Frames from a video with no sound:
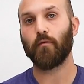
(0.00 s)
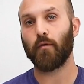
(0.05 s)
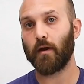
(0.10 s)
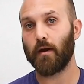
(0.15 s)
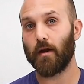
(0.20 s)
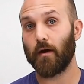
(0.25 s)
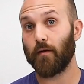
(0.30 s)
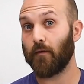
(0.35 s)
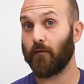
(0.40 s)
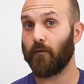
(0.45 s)
Right
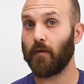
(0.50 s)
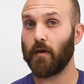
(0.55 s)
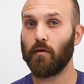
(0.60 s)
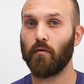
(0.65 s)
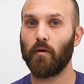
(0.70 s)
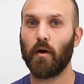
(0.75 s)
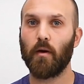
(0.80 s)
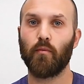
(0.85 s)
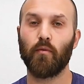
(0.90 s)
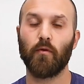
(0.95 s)
now the
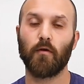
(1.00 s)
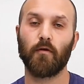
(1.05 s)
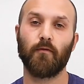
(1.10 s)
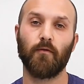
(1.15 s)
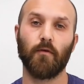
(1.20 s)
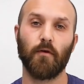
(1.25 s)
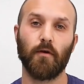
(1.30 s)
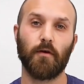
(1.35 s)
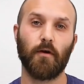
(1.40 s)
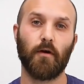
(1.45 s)
Feiyu app works
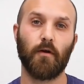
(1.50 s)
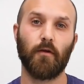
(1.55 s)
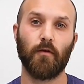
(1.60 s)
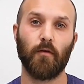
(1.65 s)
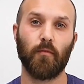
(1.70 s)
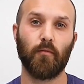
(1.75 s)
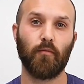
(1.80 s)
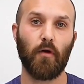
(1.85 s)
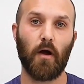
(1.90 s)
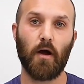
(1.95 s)
for a ton of
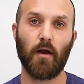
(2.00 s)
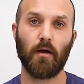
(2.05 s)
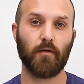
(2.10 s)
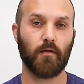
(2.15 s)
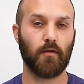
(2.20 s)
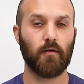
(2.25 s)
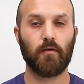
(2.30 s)
their products,